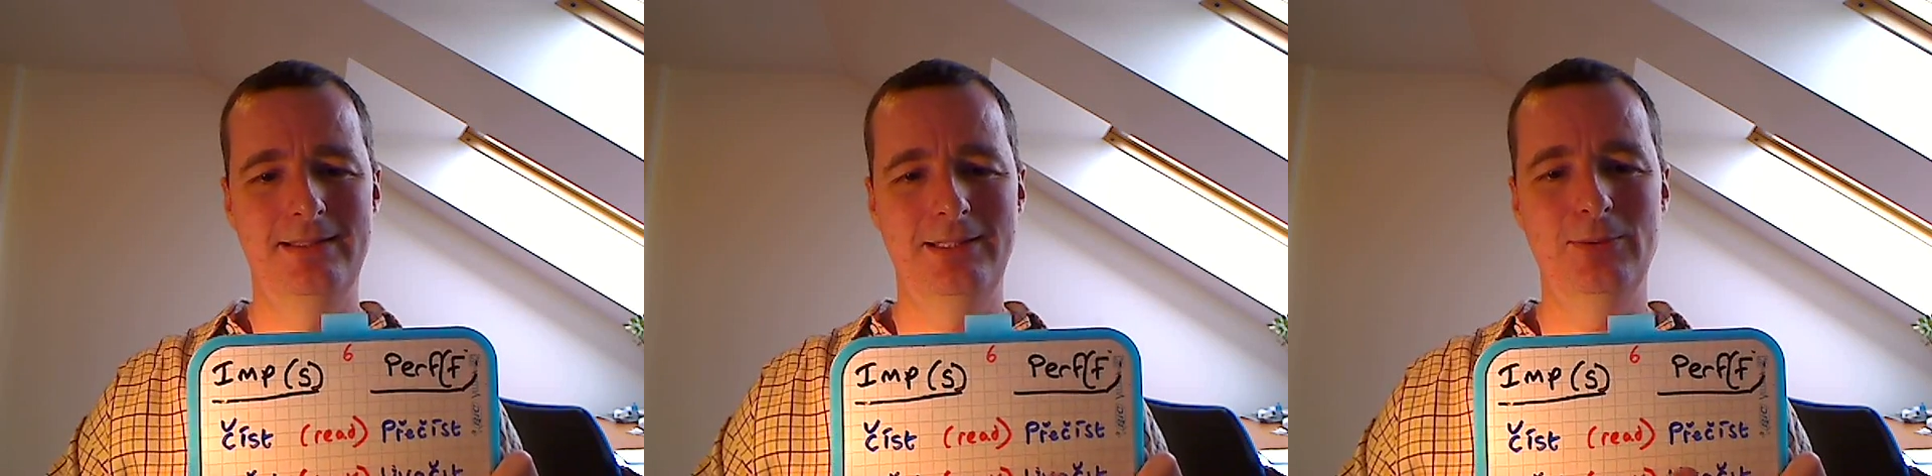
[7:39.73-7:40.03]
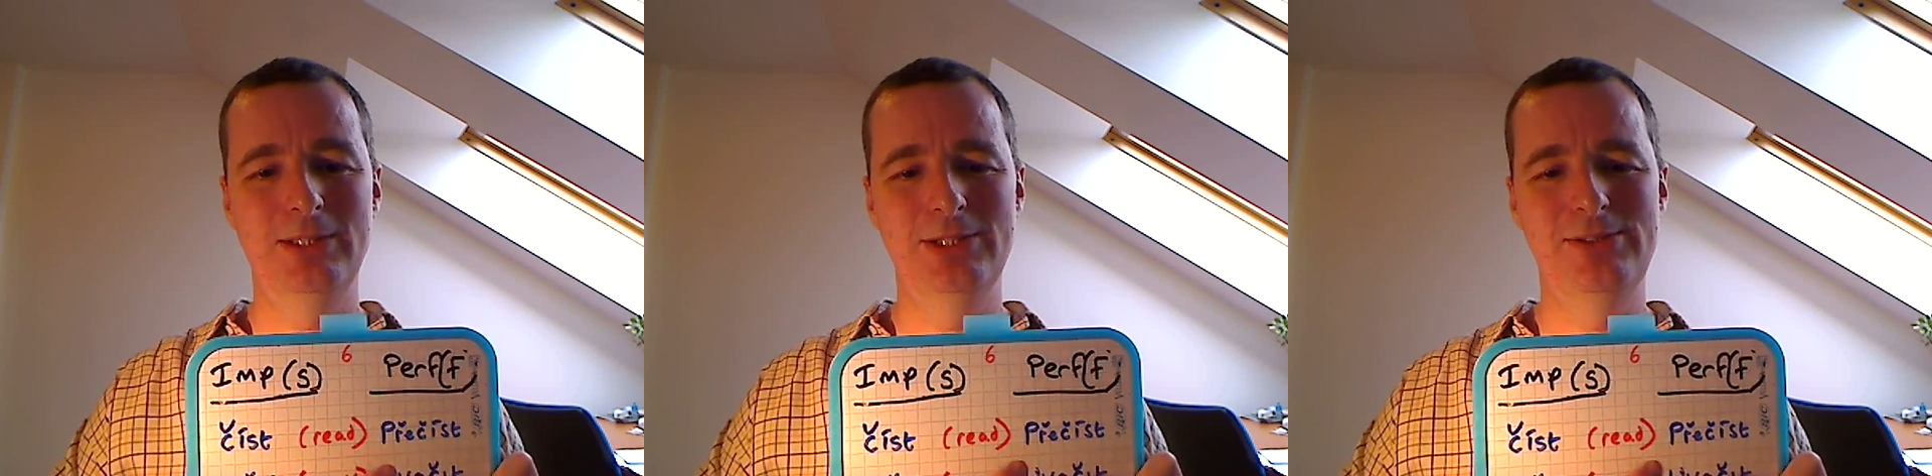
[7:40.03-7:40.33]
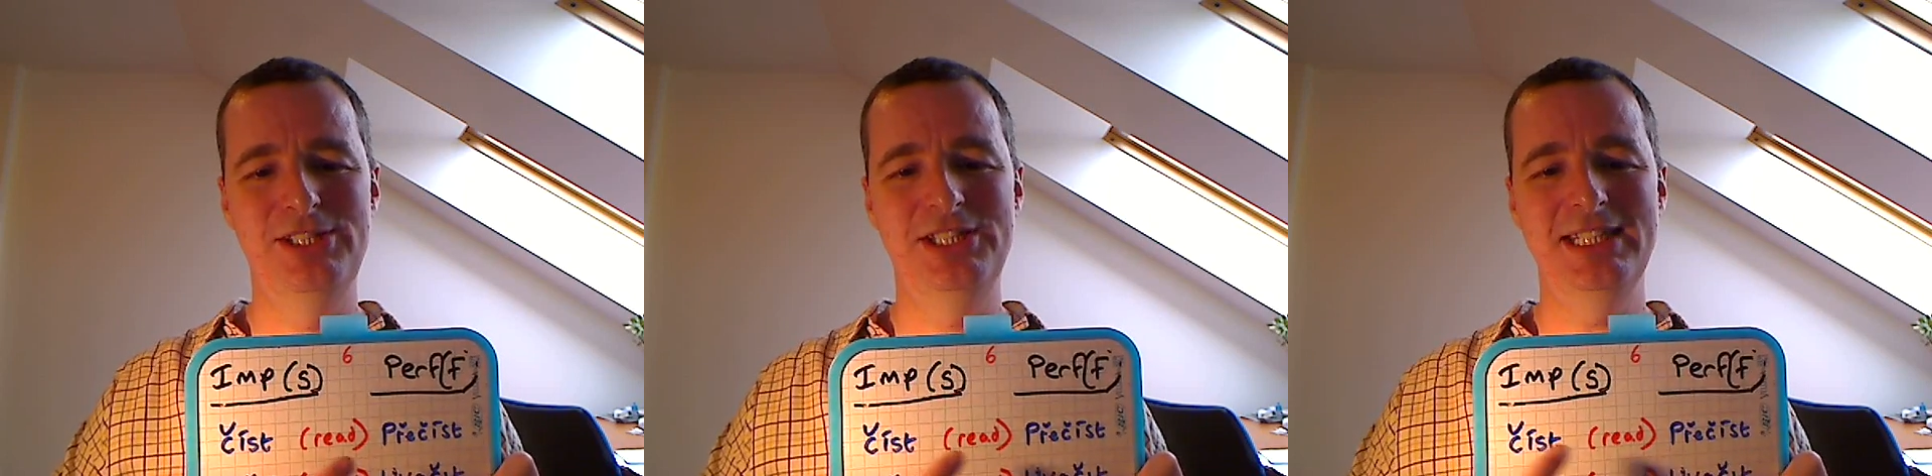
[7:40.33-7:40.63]
You would
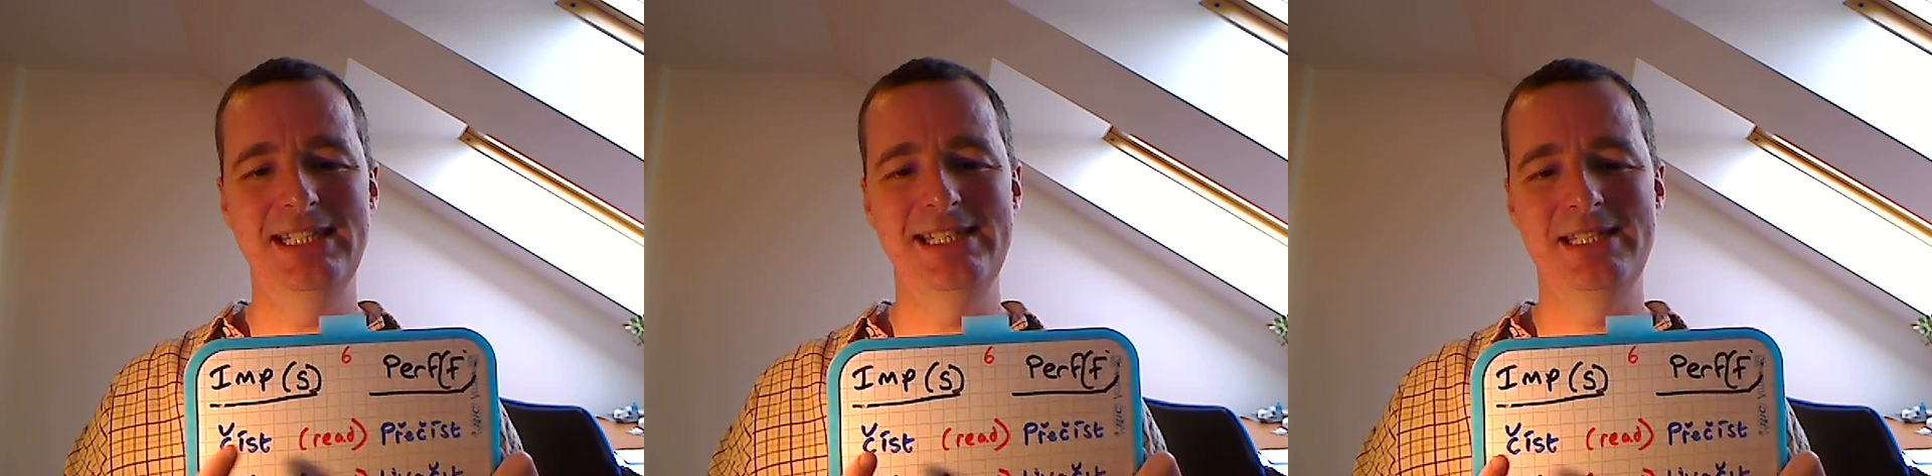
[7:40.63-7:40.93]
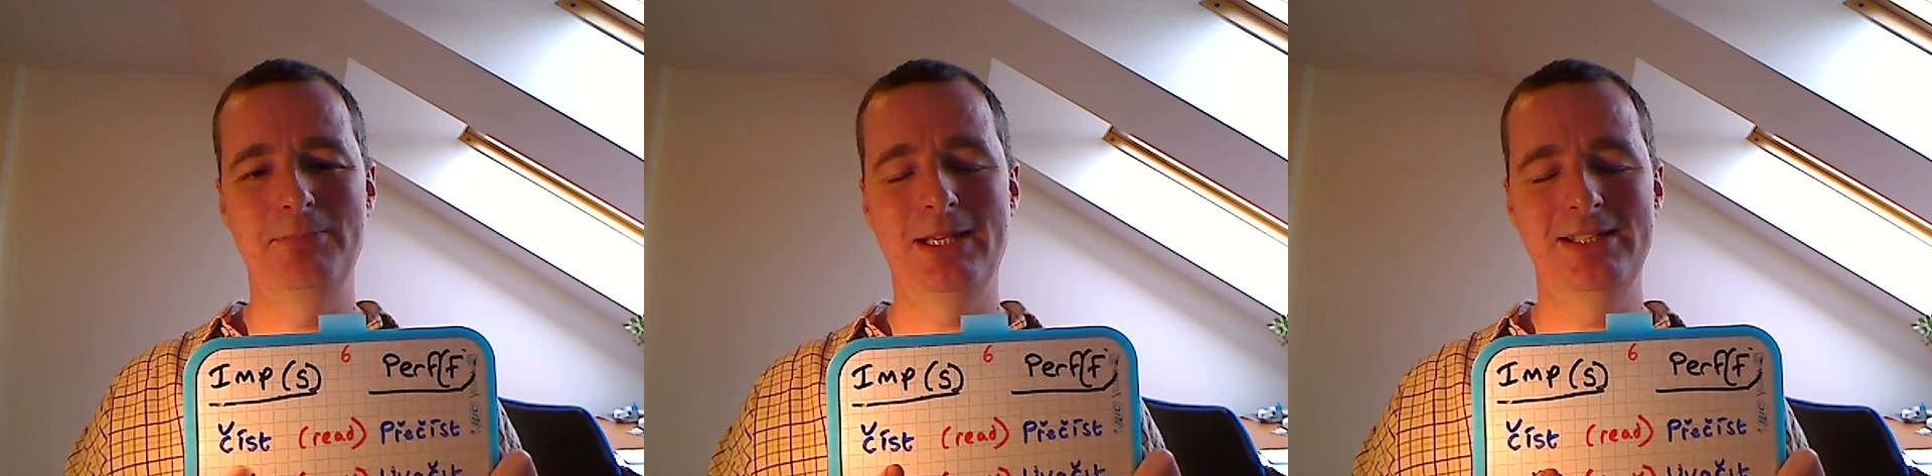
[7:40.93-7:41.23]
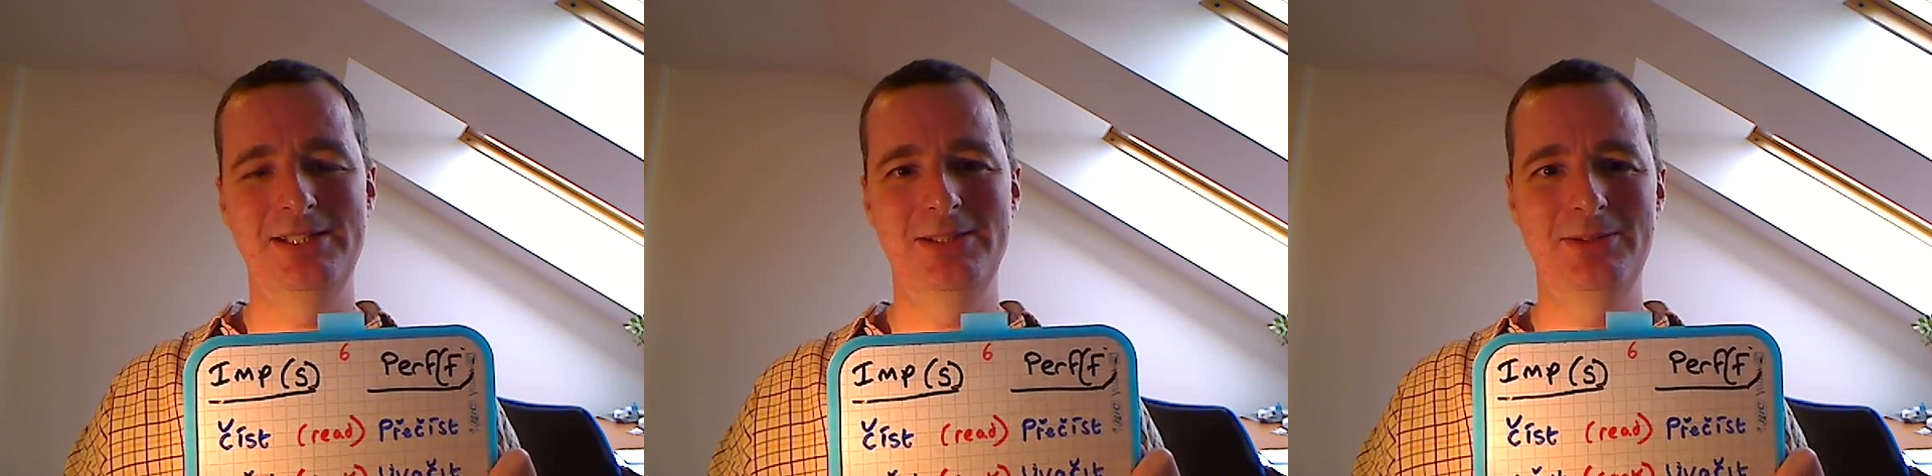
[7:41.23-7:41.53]
use ceased
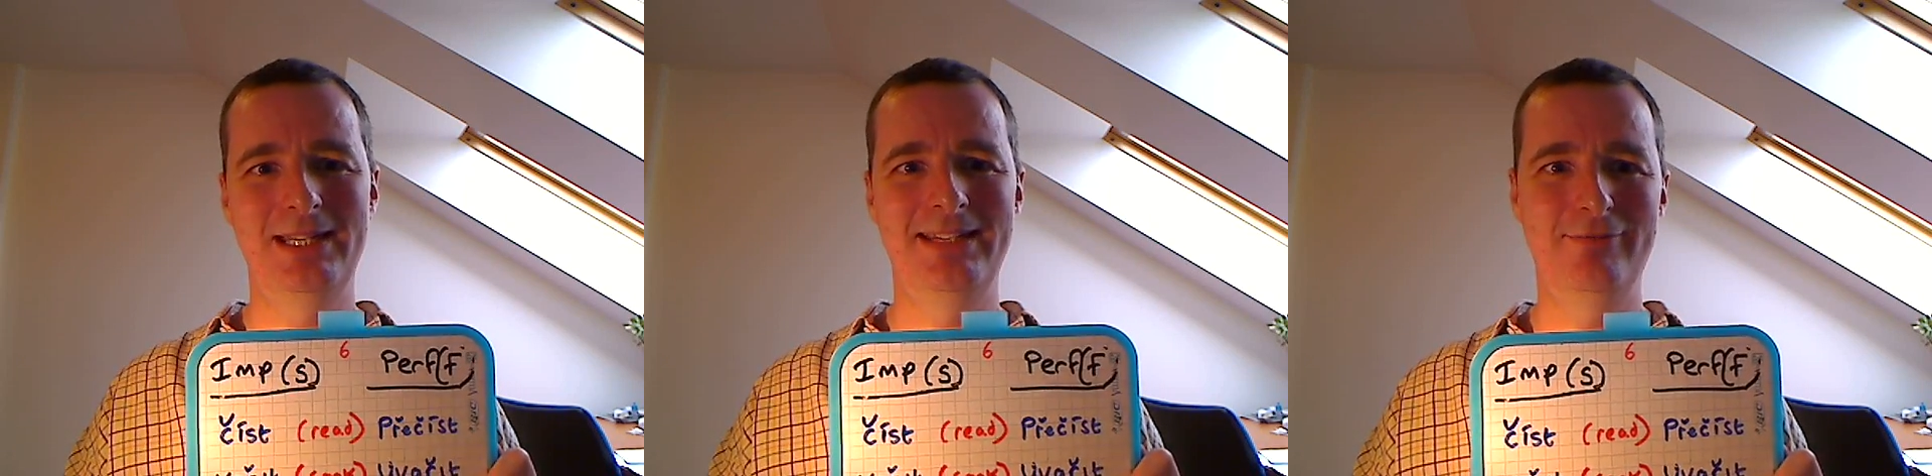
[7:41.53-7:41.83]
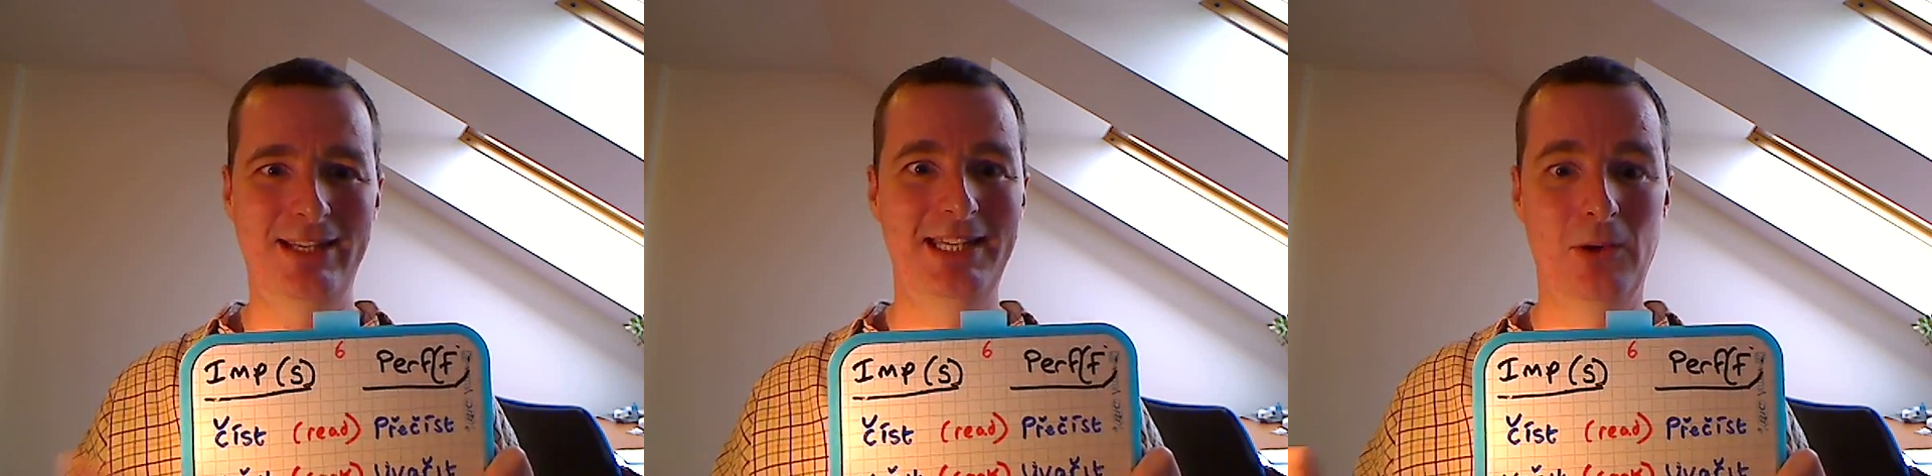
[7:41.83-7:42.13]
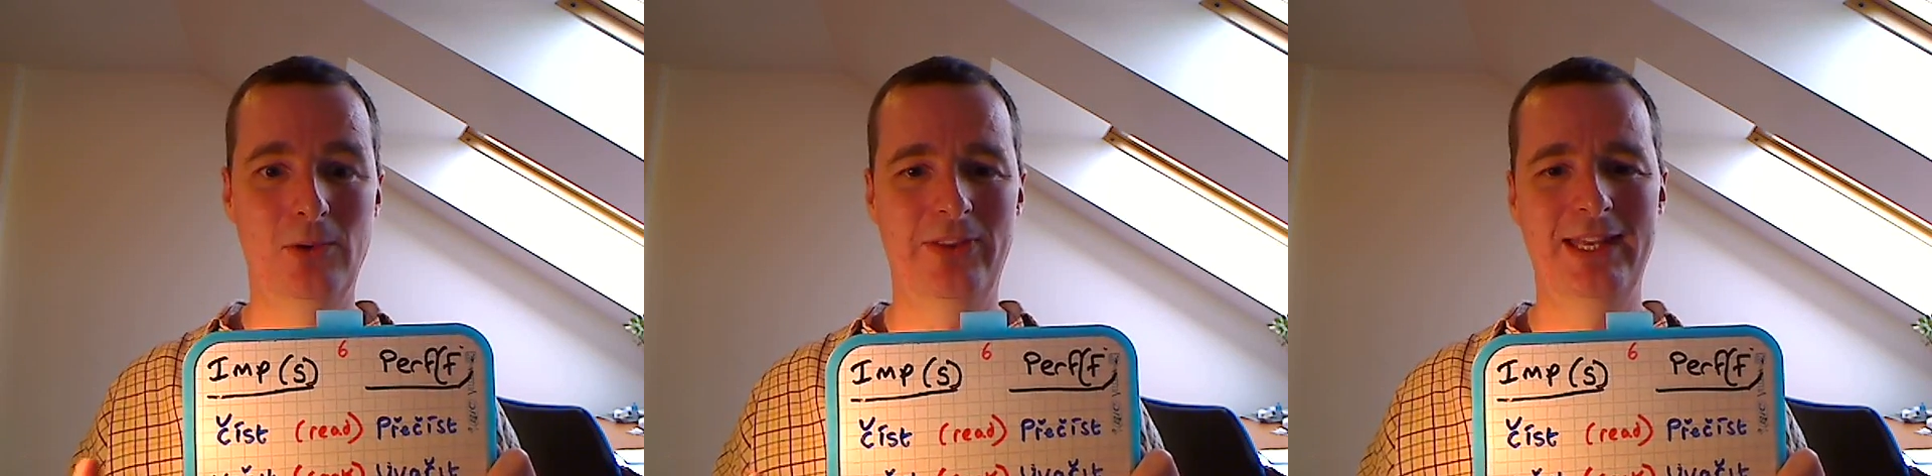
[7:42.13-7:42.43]
because you didn't read the
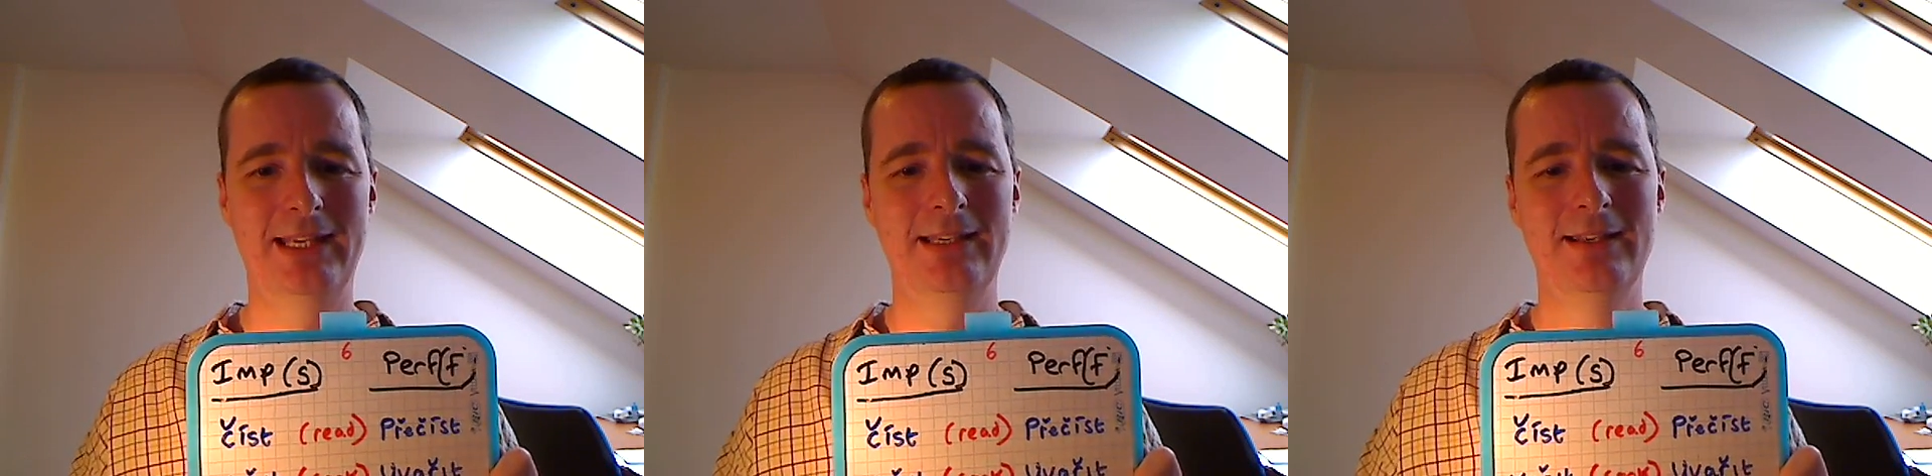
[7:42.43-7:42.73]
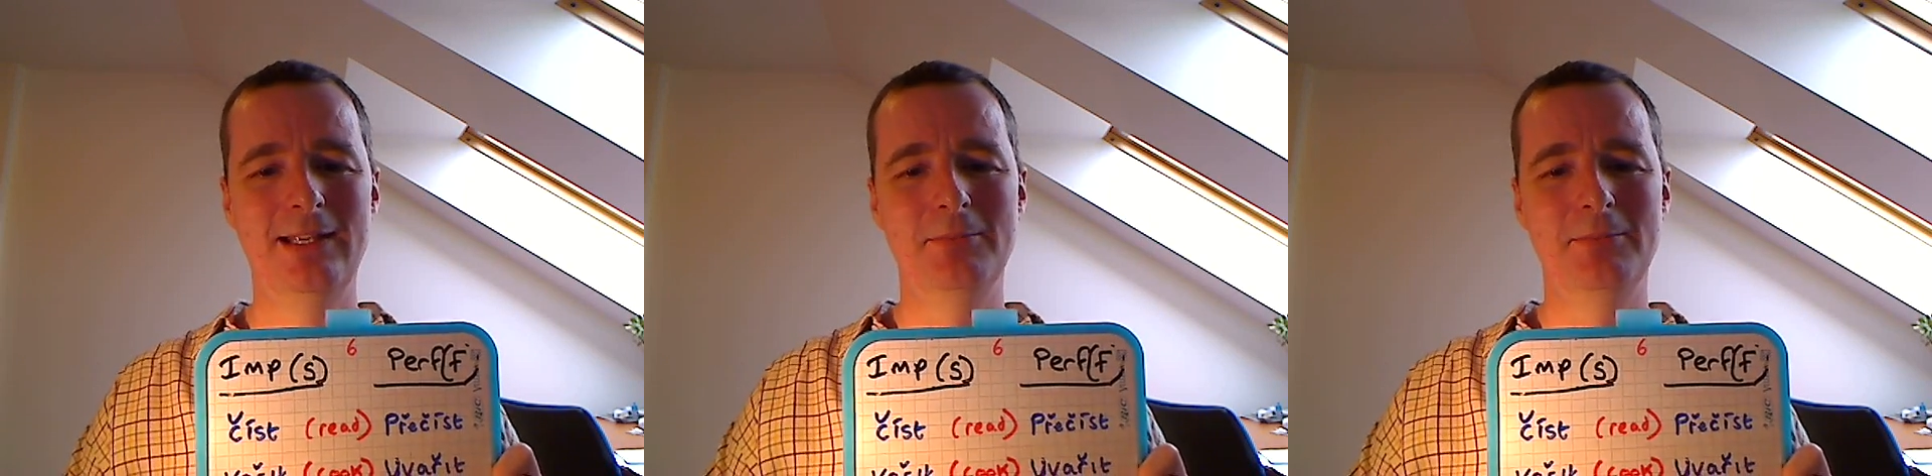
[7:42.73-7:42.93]
whole thing,